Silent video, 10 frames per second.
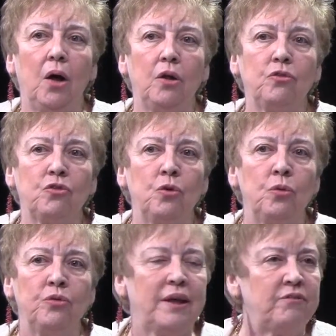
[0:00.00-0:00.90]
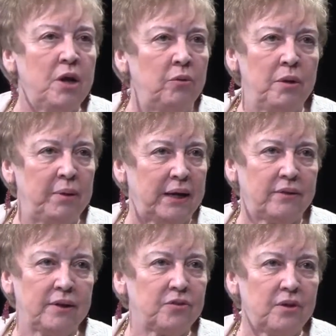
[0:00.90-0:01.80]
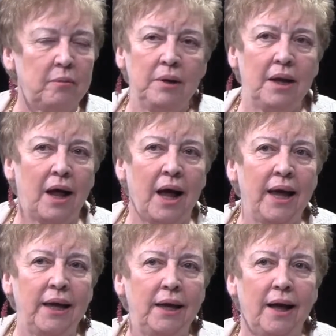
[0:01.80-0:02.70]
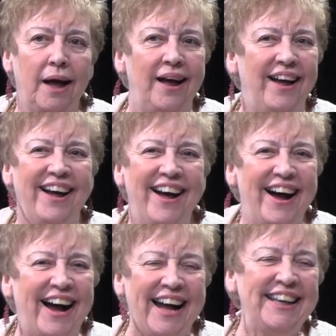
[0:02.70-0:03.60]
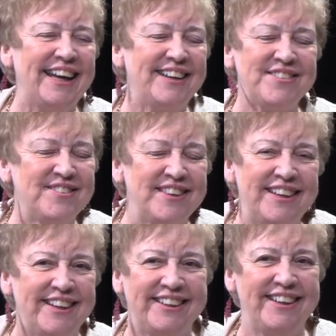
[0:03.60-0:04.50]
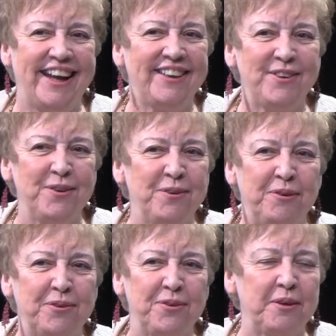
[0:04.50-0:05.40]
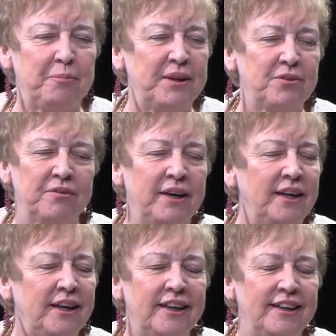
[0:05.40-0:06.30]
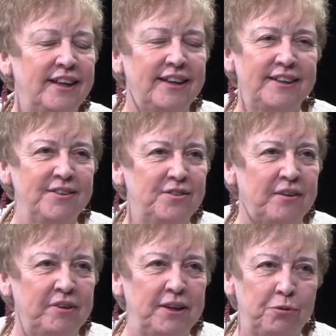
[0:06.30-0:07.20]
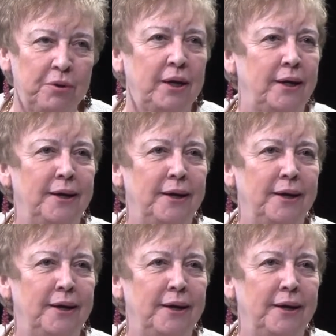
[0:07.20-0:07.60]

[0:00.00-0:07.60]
schools have known about this. I mean, I I led a sit-in at the University of Pennsylvania in 1973,